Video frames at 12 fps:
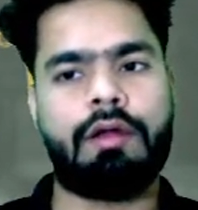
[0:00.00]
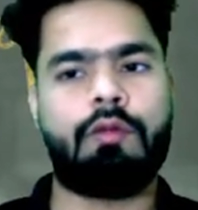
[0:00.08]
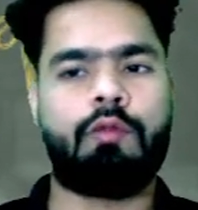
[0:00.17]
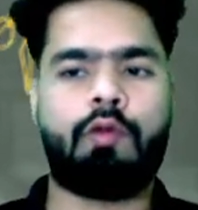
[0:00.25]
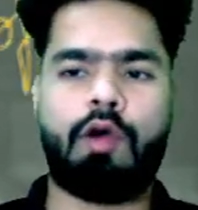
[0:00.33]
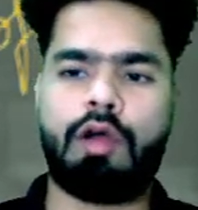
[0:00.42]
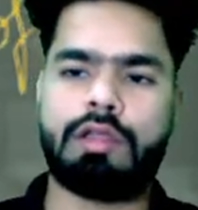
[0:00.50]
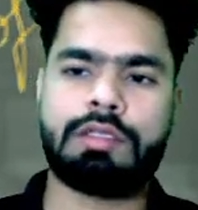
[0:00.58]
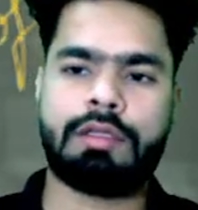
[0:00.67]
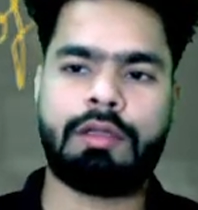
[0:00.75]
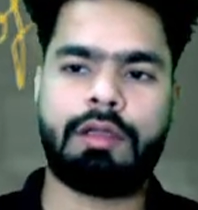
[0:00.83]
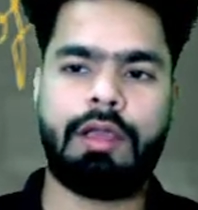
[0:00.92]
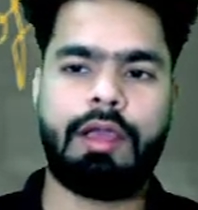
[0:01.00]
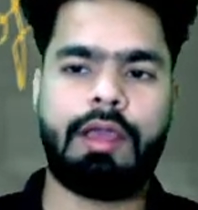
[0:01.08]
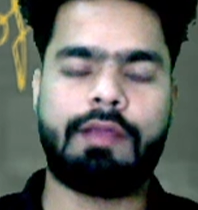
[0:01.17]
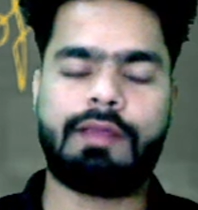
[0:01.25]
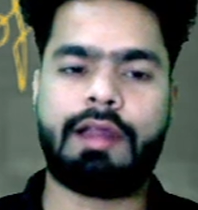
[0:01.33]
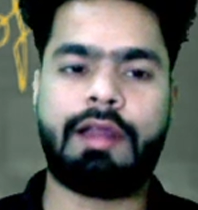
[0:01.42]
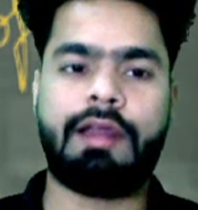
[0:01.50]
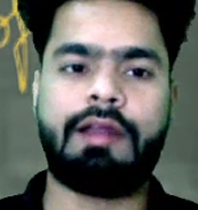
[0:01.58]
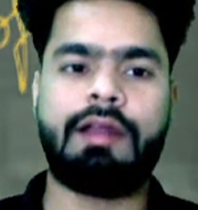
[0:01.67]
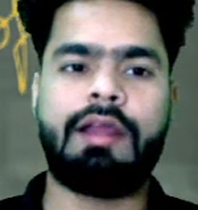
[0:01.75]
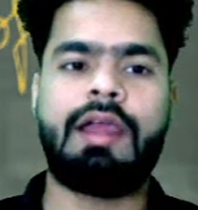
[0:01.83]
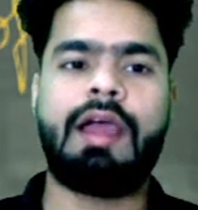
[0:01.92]
was. Is it
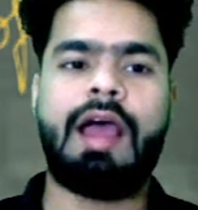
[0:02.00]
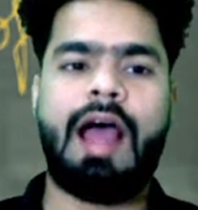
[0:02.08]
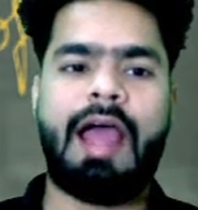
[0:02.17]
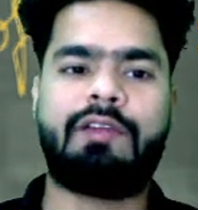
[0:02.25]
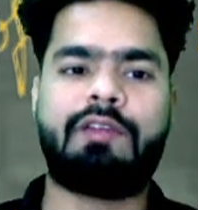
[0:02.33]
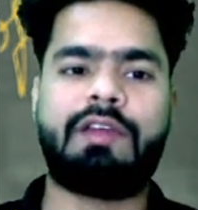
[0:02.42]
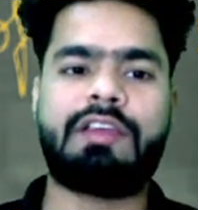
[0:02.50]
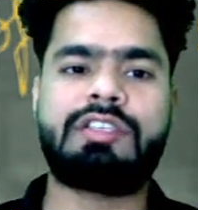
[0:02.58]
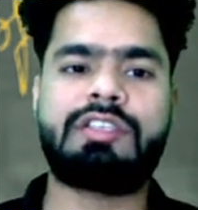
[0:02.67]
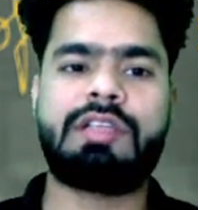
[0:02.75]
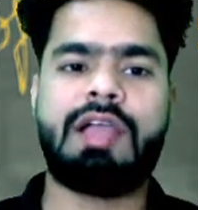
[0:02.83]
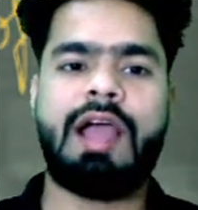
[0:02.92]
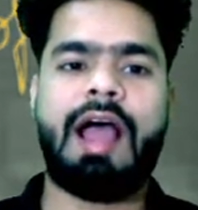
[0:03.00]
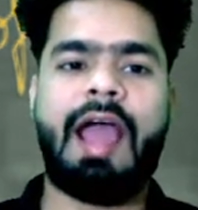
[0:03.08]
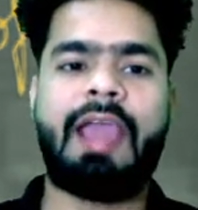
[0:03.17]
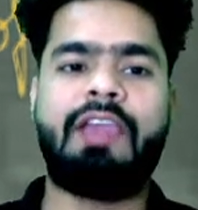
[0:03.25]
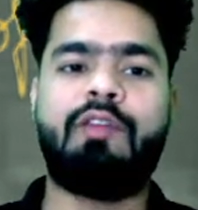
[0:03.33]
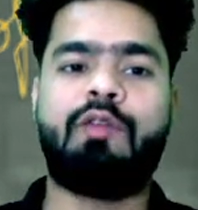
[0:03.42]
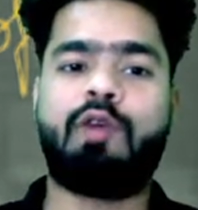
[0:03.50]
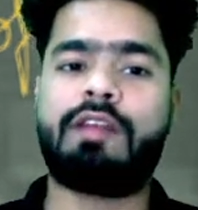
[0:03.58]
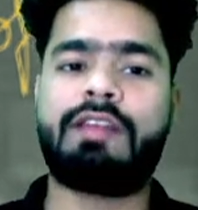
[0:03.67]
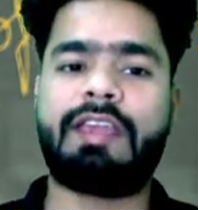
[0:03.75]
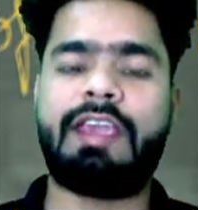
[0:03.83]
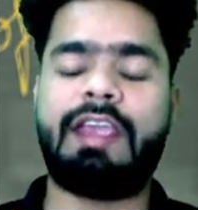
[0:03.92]
clear? I wish I
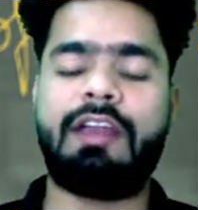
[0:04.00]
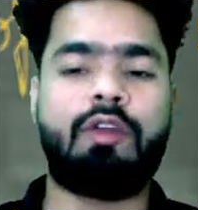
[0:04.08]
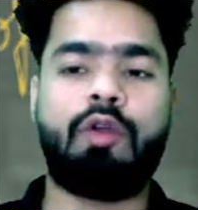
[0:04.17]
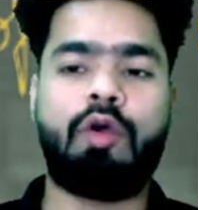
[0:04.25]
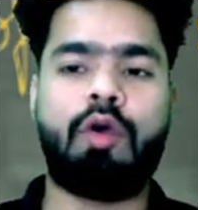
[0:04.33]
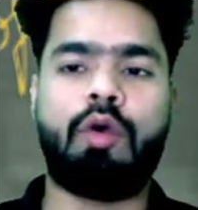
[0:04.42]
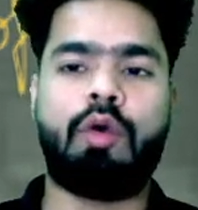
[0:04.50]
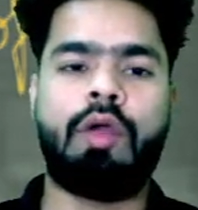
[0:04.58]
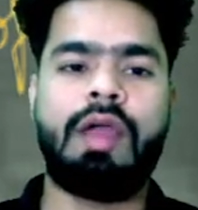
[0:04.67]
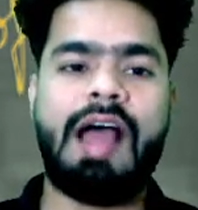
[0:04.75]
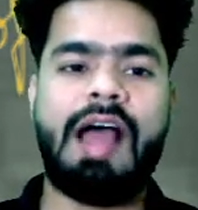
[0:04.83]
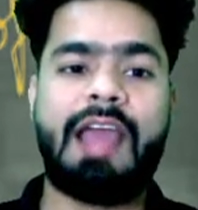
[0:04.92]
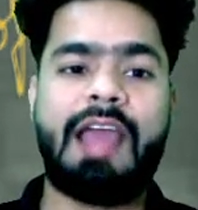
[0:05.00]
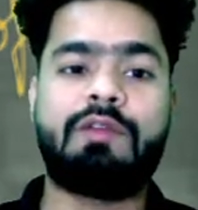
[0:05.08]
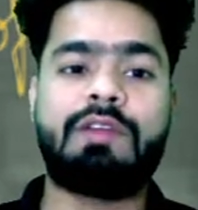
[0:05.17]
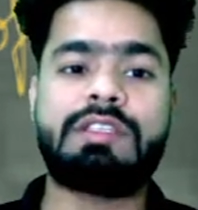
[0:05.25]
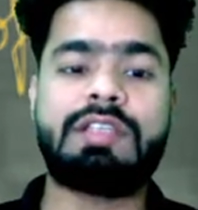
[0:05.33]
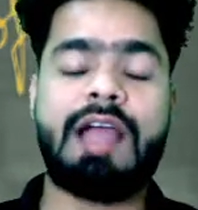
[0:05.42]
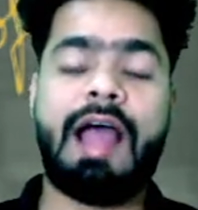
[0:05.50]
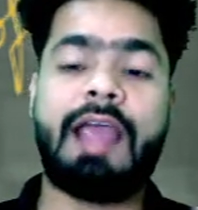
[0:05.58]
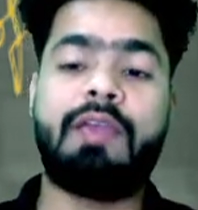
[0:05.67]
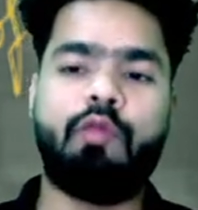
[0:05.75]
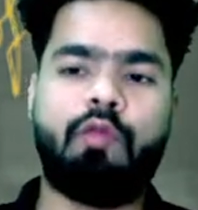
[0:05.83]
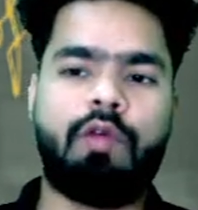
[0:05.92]
was a king. No, I wish
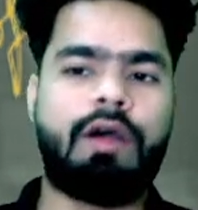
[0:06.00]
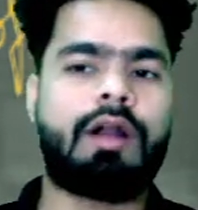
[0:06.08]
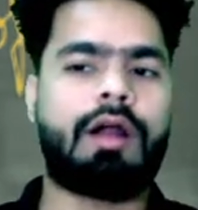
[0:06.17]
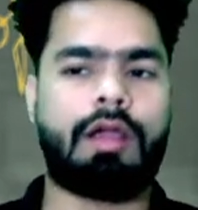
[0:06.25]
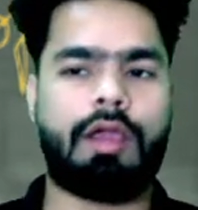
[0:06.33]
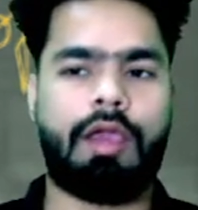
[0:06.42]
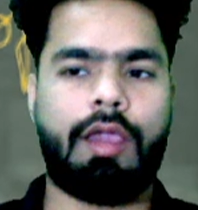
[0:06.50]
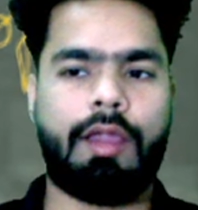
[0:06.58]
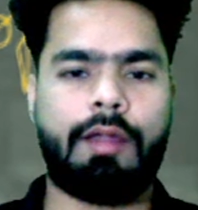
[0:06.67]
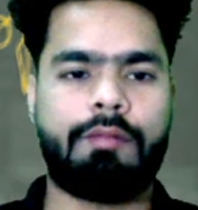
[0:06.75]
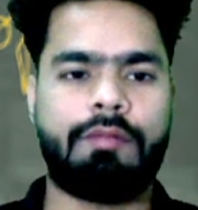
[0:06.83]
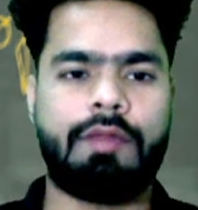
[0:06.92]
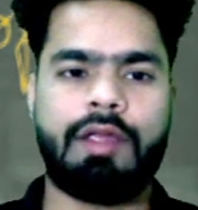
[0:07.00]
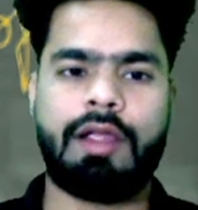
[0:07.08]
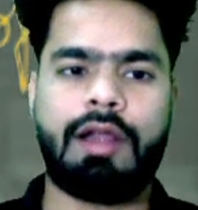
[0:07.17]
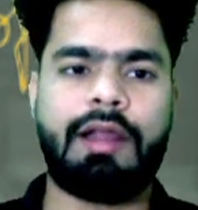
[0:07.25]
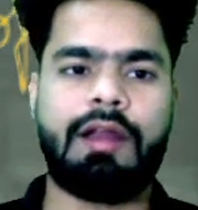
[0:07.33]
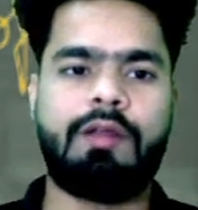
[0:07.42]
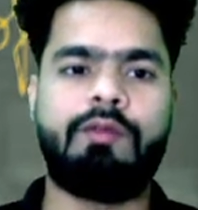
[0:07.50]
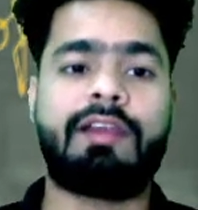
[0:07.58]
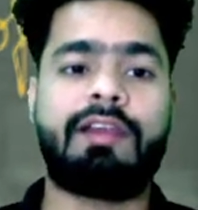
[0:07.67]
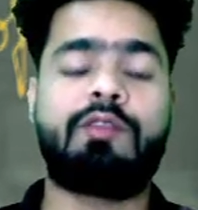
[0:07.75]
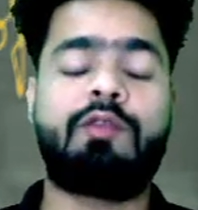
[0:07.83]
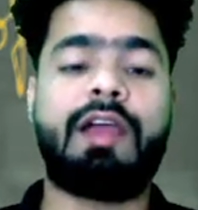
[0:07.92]
I were a king. Clear?
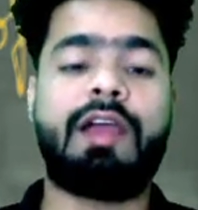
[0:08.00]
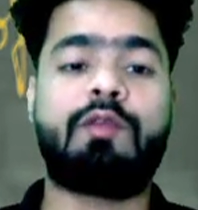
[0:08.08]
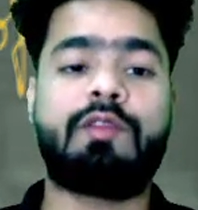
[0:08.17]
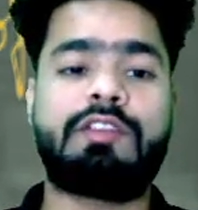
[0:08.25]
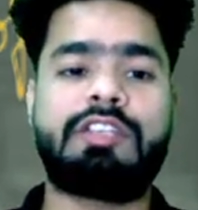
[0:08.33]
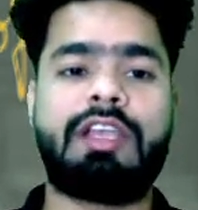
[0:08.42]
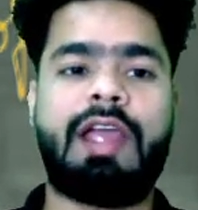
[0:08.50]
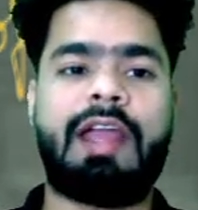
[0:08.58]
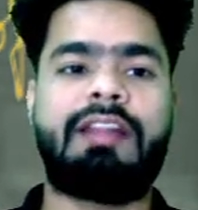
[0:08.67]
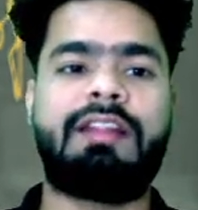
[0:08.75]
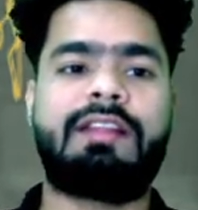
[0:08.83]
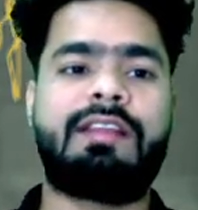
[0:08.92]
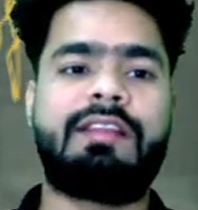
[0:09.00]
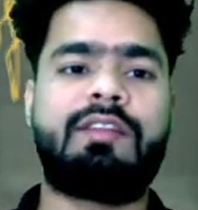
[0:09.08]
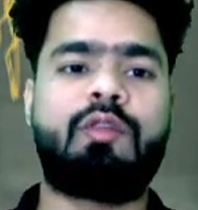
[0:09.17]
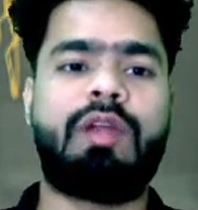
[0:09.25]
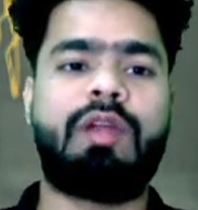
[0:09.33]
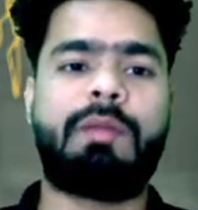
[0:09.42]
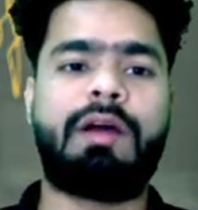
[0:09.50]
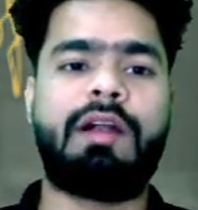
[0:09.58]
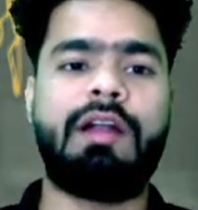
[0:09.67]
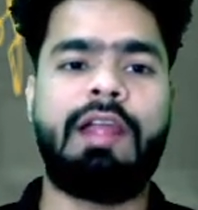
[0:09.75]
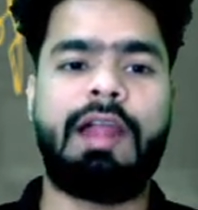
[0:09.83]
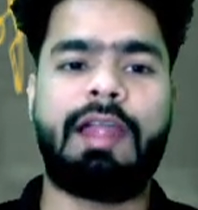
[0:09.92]
Because we are wishing, and this is rule
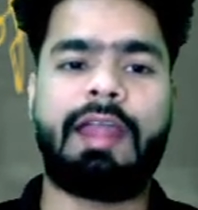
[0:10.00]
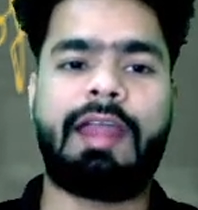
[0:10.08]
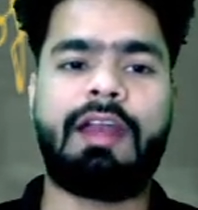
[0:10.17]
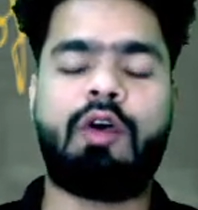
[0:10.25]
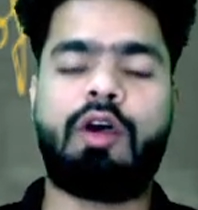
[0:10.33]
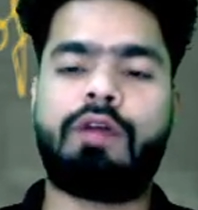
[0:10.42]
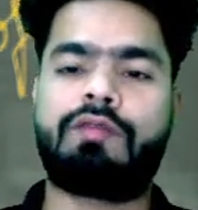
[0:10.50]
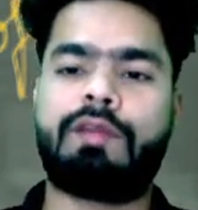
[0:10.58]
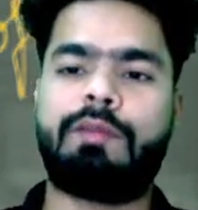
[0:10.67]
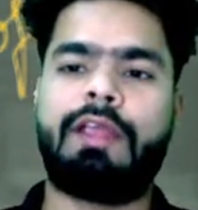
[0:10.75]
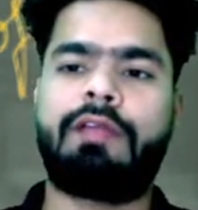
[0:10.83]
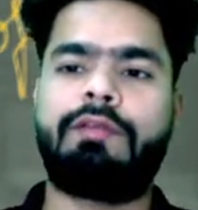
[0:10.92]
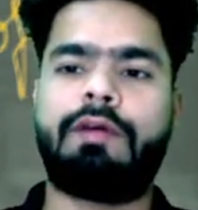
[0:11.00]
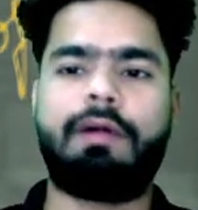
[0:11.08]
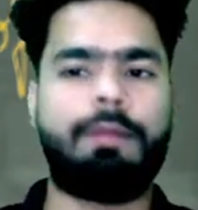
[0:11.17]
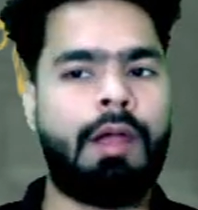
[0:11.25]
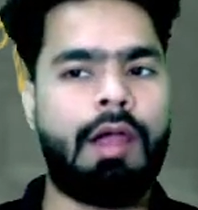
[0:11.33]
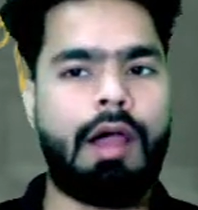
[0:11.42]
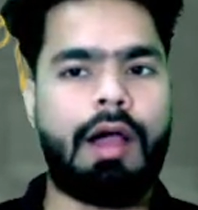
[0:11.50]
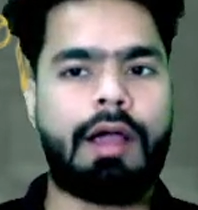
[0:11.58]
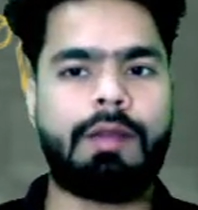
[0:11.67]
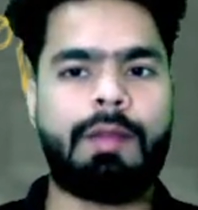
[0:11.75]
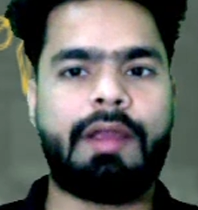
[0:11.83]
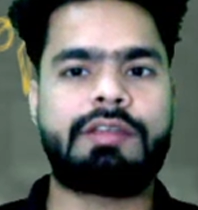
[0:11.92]
number 10 of subject verb
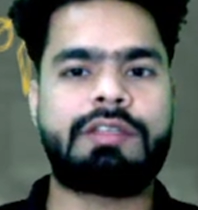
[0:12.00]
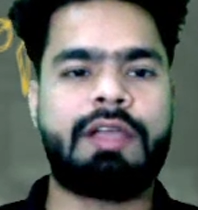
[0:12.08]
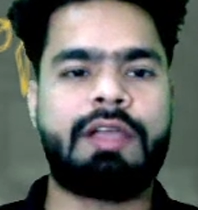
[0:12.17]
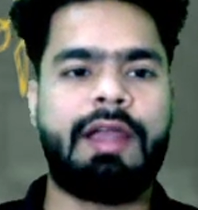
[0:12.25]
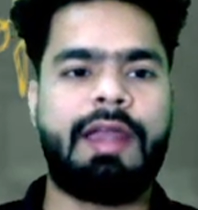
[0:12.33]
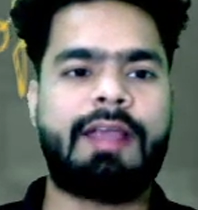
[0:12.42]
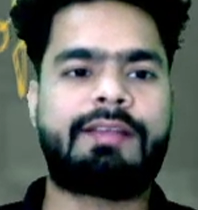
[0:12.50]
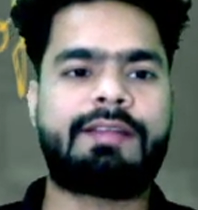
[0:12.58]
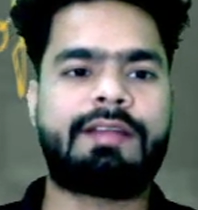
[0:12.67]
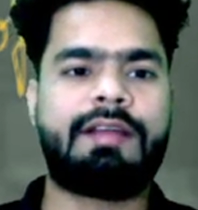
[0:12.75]
agreement. Next,